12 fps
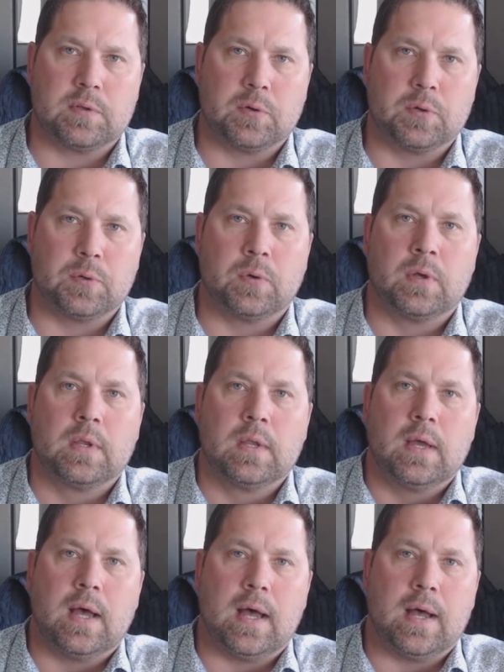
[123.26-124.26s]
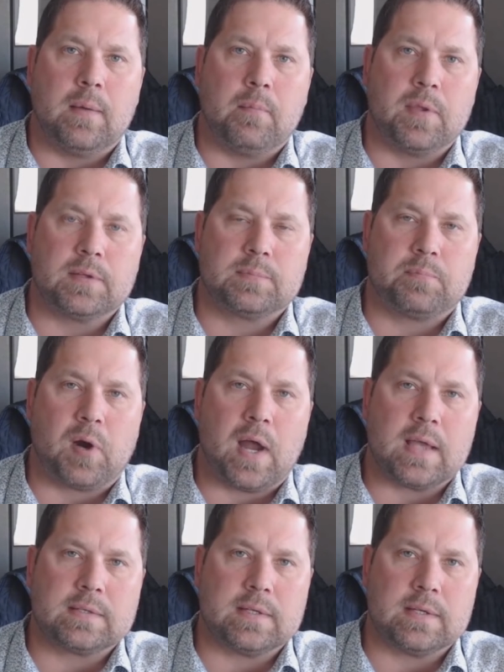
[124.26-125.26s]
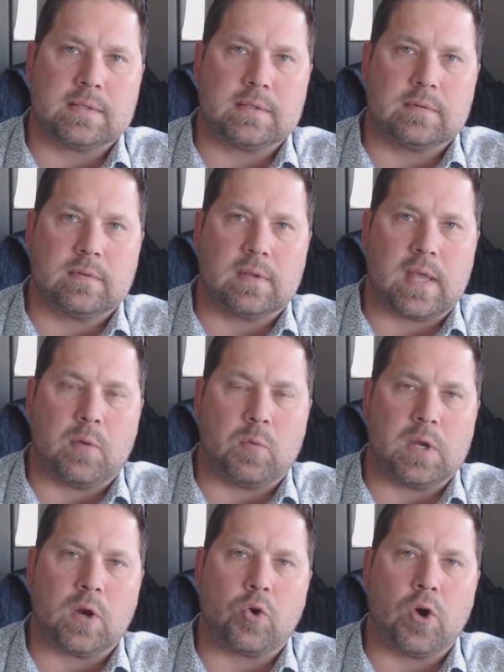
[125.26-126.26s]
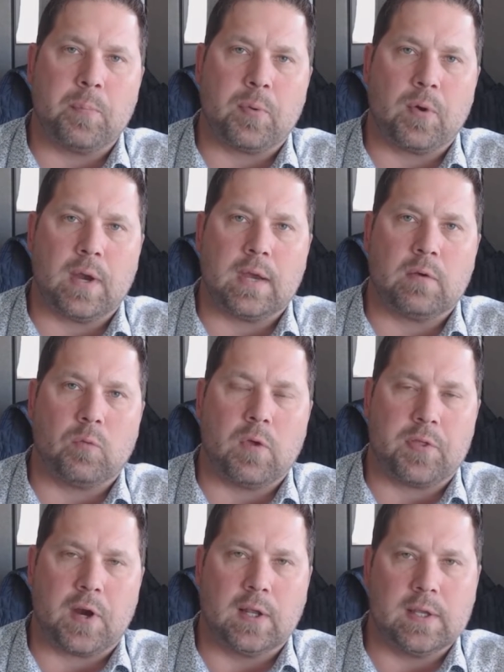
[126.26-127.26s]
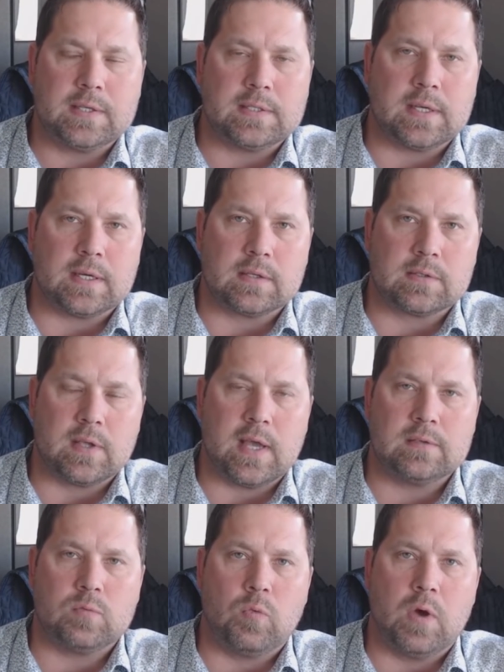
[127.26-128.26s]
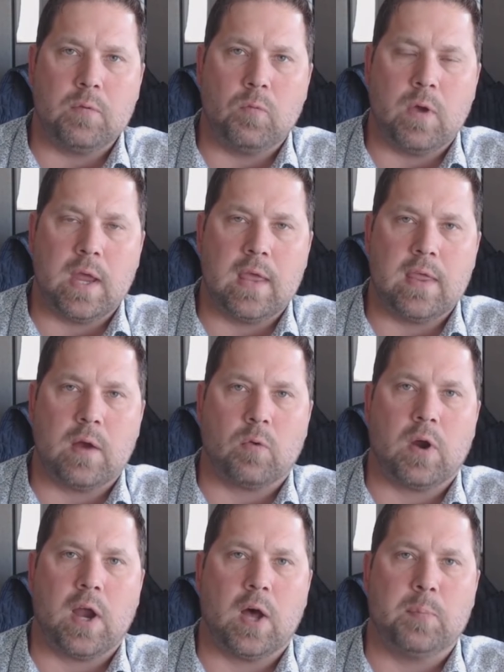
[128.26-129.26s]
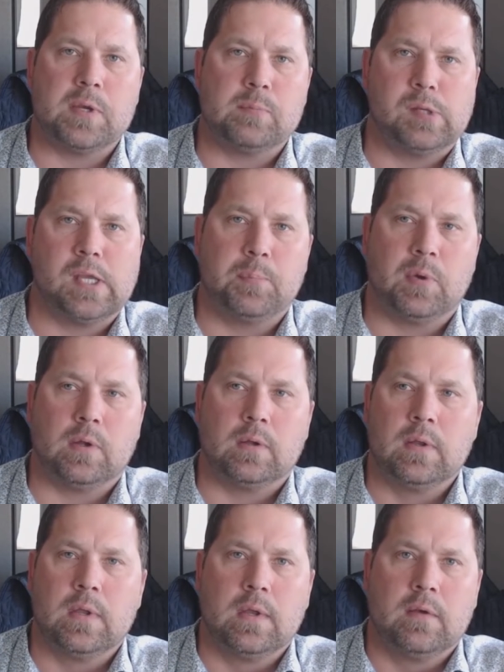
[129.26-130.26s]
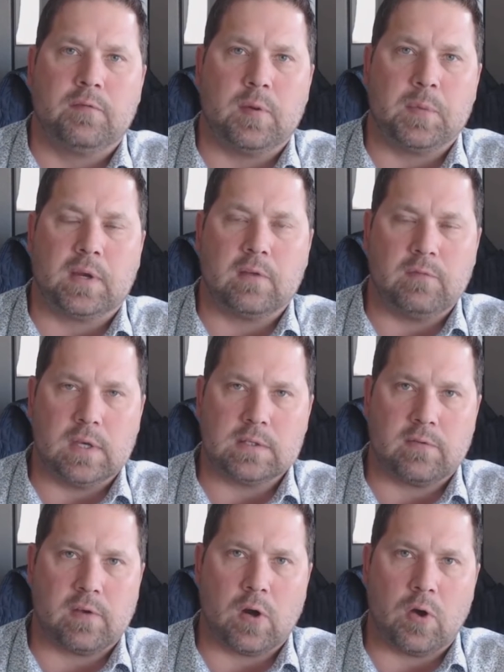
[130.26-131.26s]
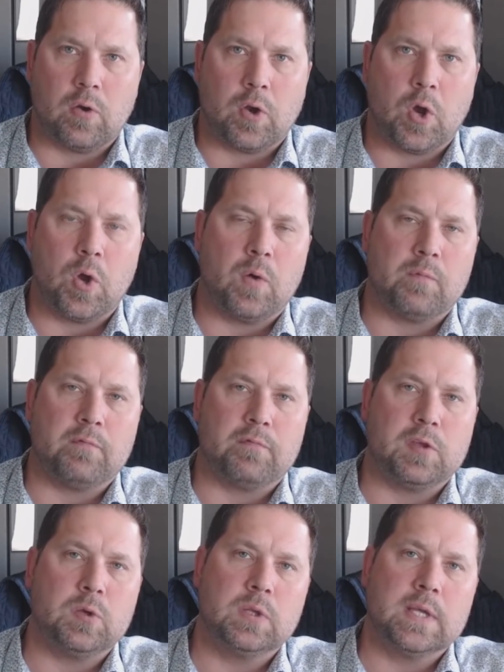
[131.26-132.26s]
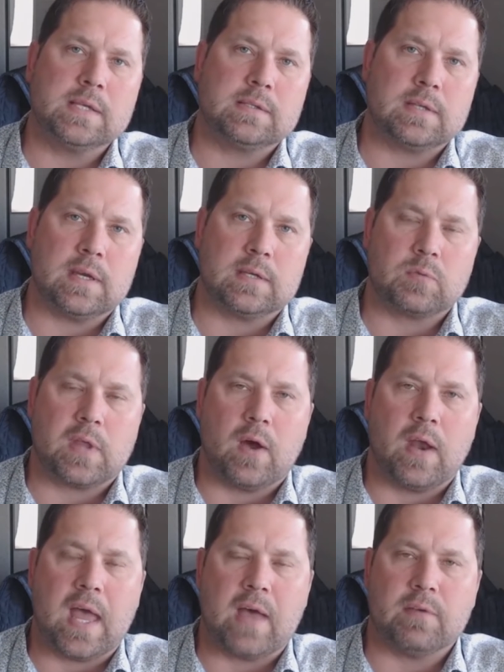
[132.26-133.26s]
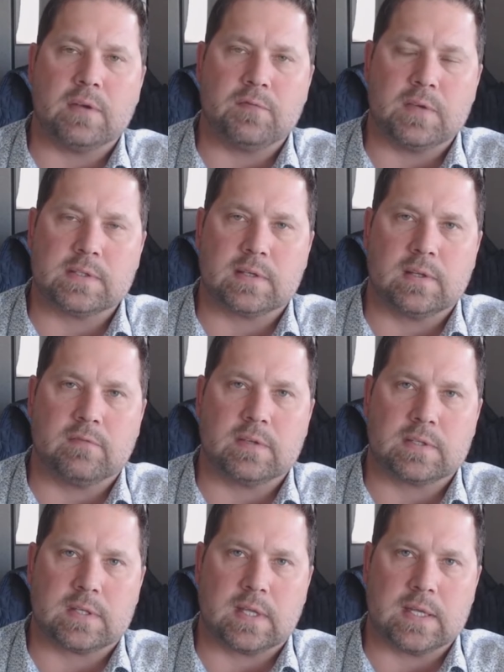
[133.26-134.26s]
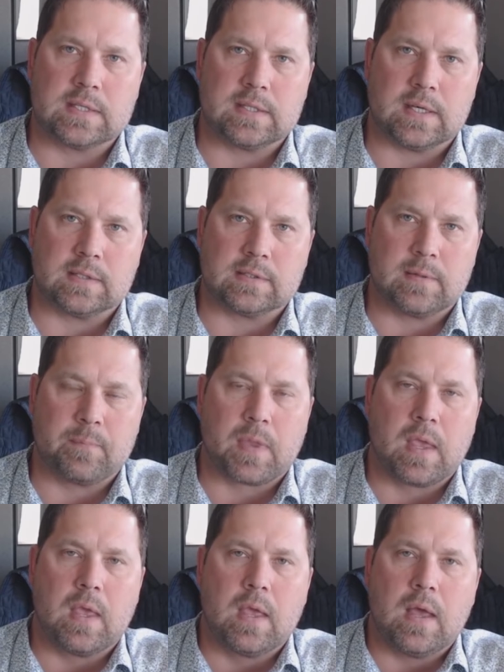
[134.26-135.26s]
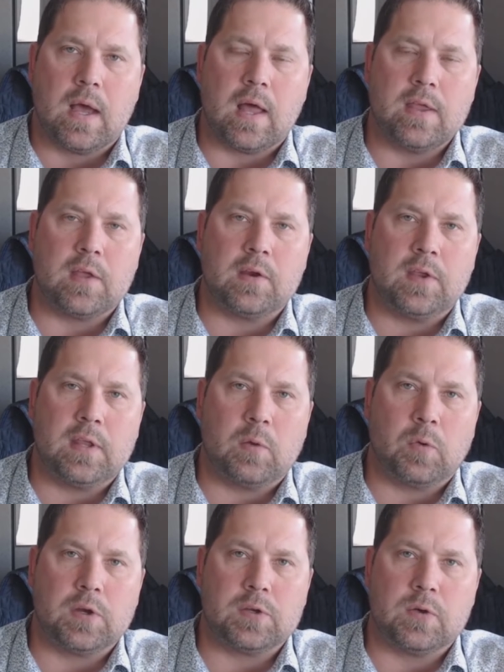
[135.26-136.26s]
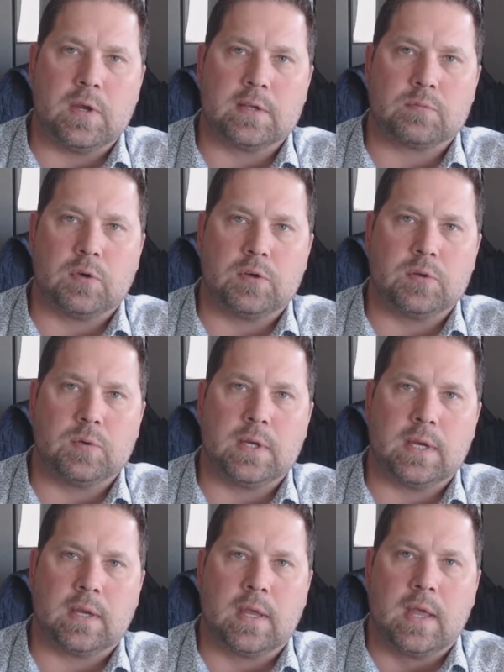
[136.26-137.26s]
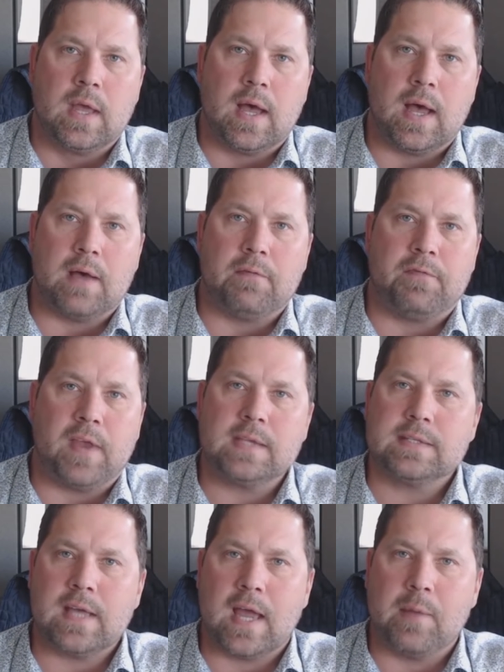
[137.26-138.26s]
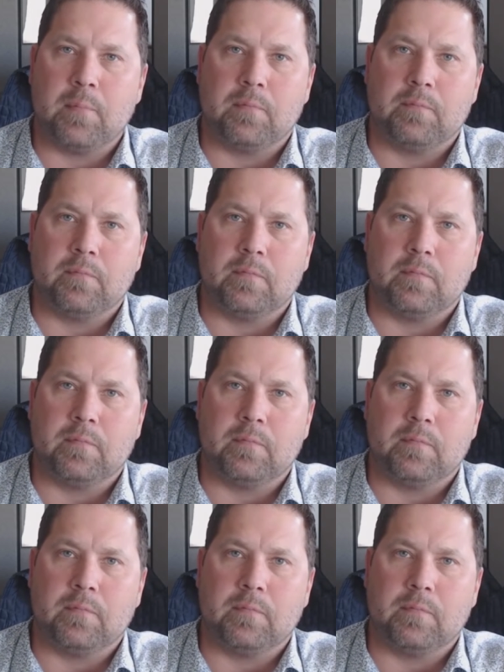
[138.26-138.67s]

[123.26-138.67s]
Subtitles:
through this process that we incorporate with our listings. So that's one way that we're helping people from the convenience of their own home view listings without having to physically visit the listings. The other thing that we're doing is we're doing FaceTime